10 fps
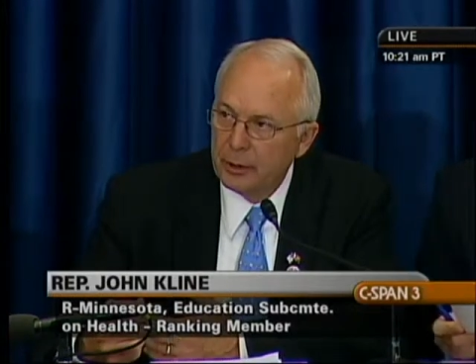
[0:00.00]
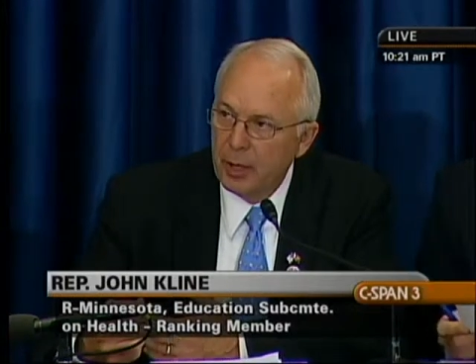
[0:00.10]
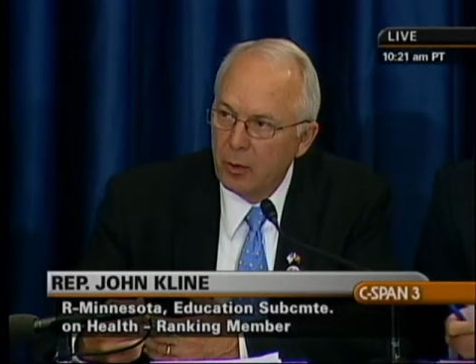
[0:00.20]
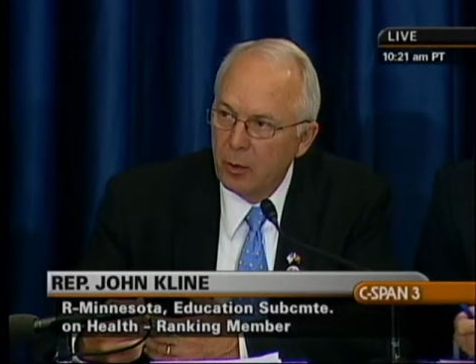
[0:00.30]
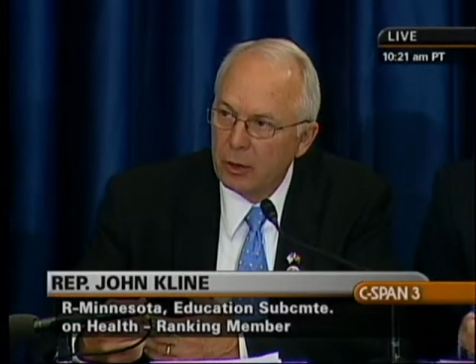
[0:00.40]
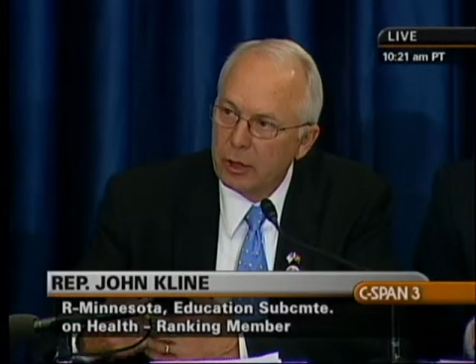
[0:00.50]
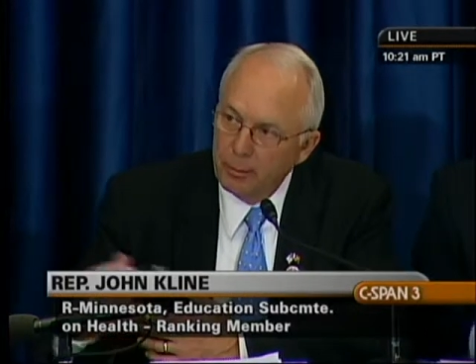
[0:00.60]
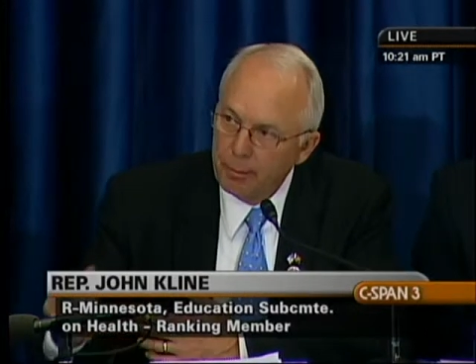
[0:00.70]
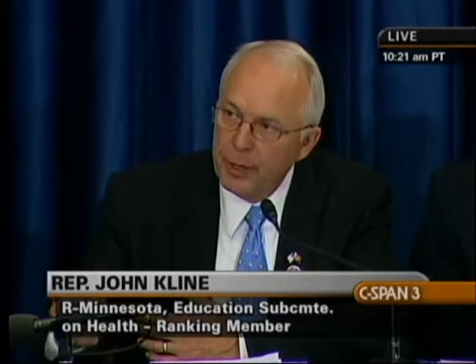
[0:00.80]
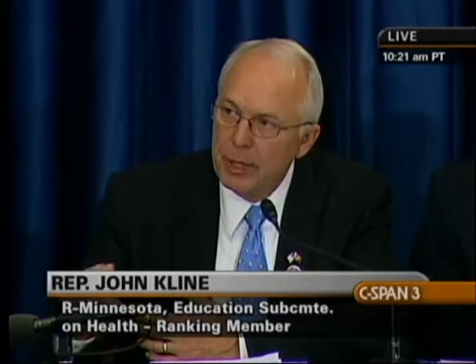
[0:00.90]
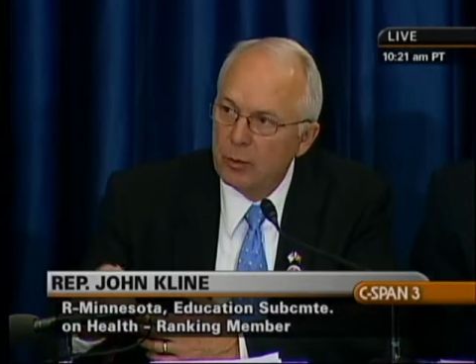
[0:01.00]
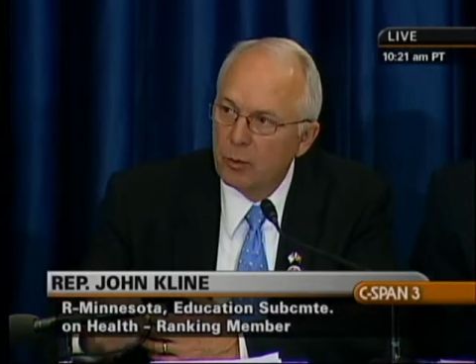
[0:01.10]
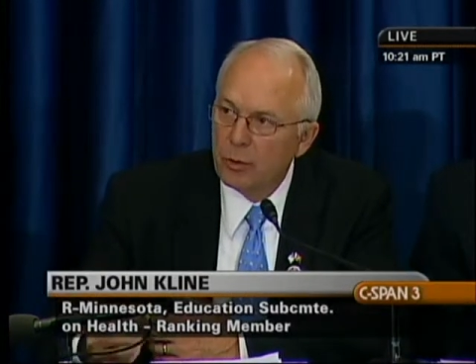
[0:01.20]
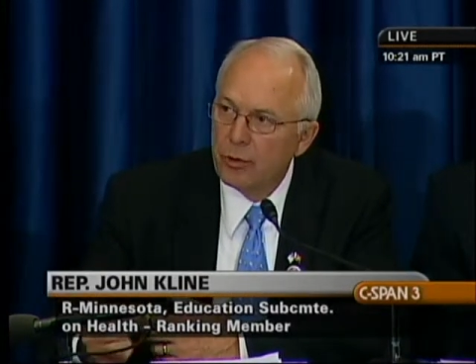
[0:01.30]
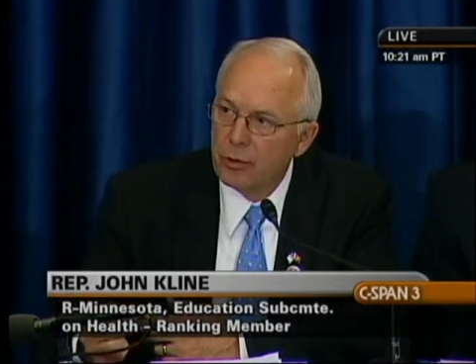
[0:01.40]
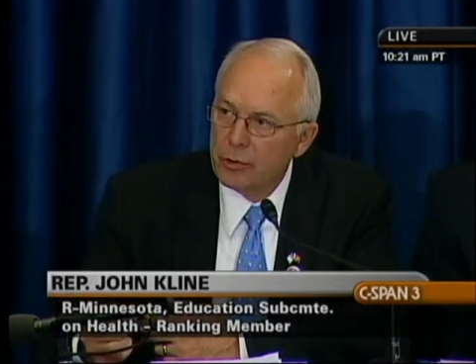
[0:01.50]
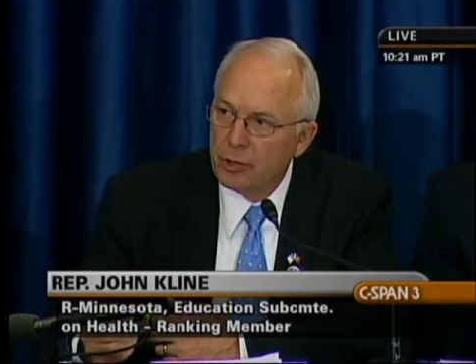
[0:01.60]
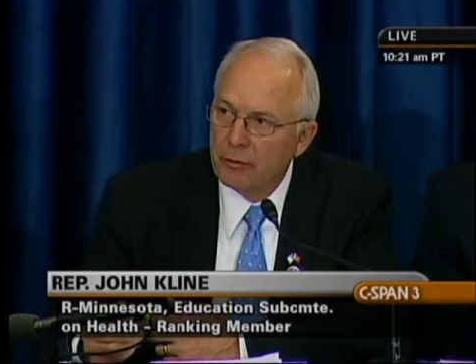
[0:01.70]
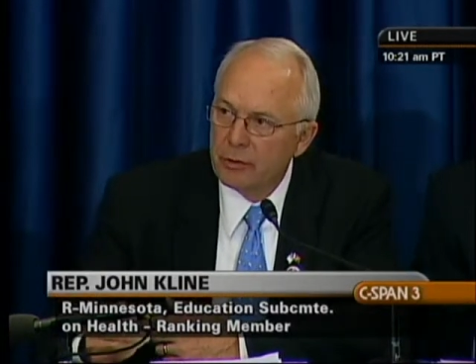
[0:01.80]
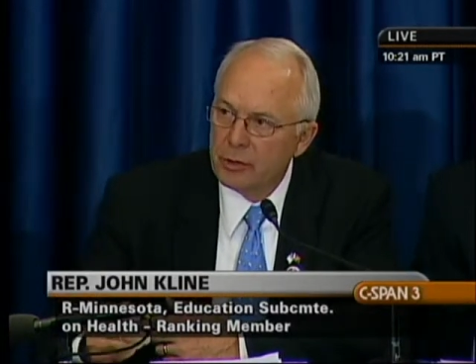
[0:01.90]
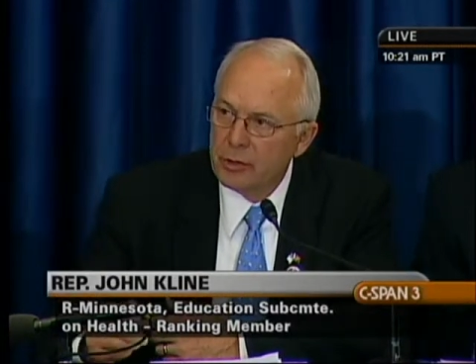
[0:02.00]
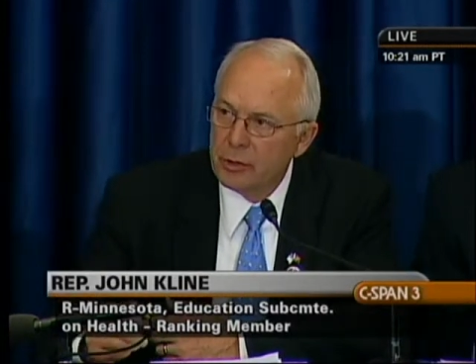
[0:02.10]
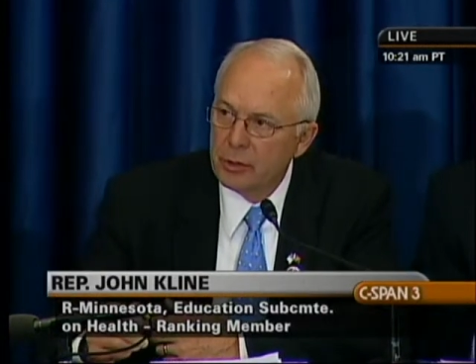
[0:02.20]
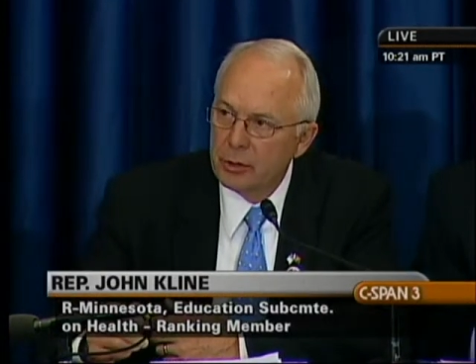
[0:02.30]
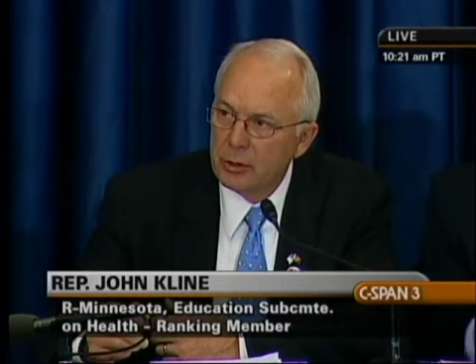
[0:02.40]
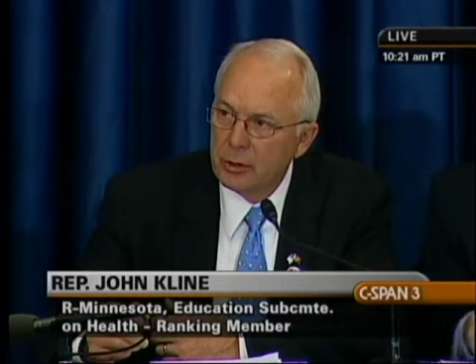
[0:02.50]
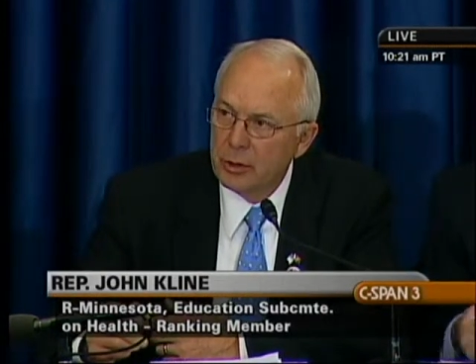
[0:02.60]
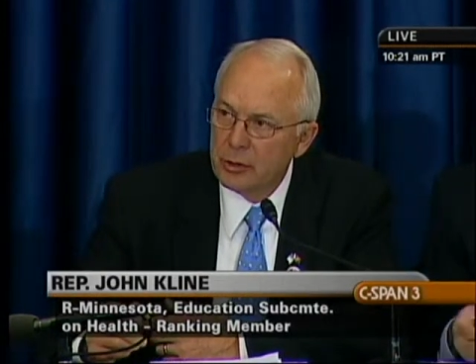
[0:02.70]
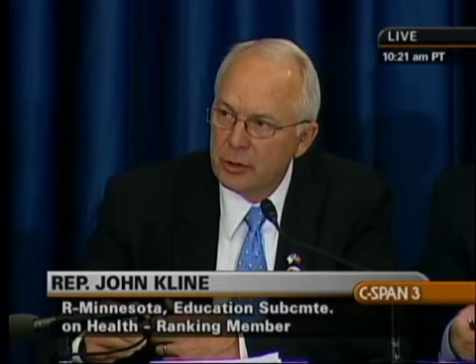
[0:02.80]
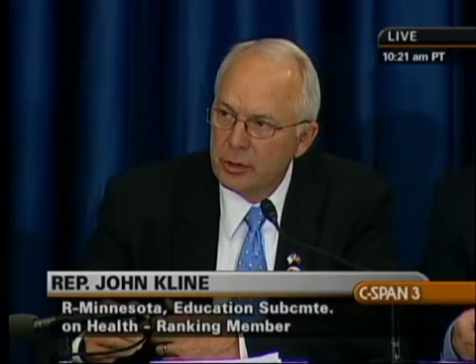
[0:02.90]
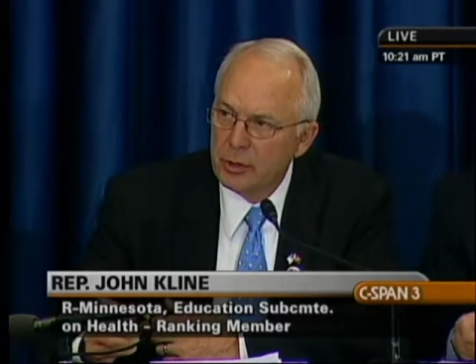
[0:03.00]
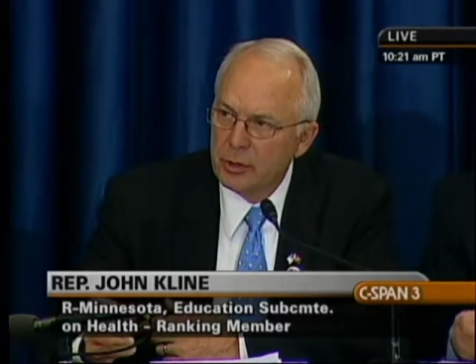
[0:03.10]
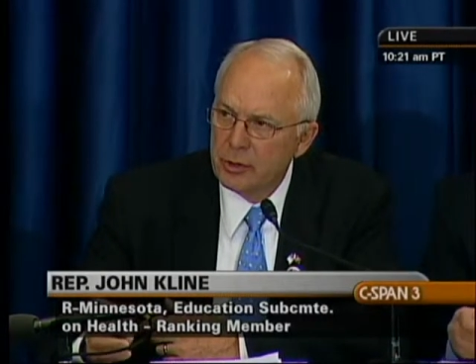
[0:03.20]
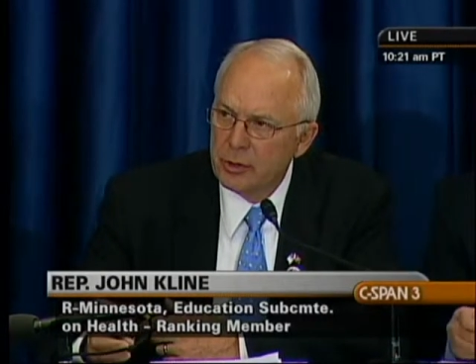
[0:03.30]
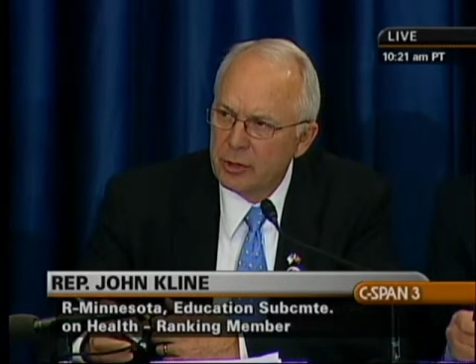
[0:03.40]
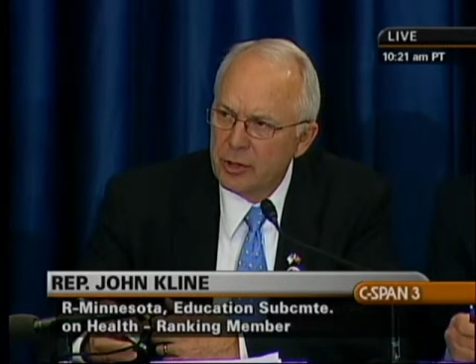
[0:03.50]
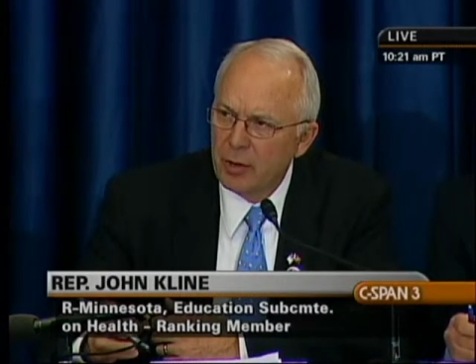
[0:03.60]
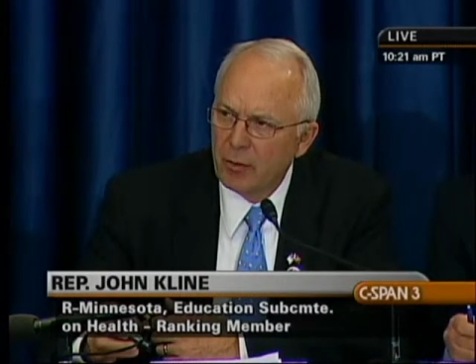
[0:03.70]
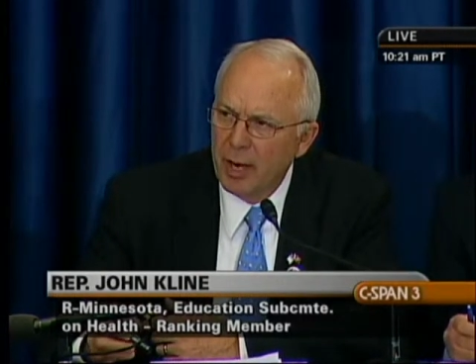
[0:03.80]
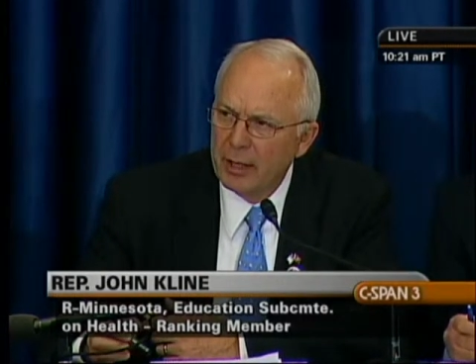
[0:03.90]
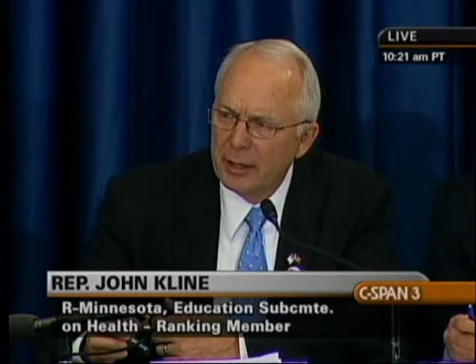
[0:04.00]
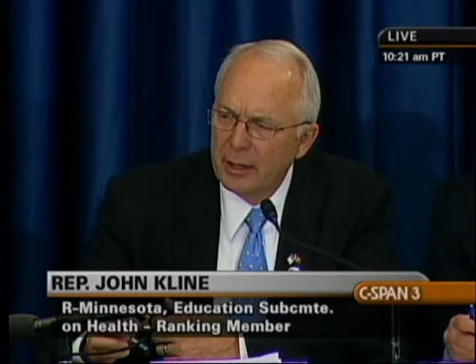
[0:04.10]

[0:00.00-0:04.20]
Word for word: that would compete with your services. Is, is well, right?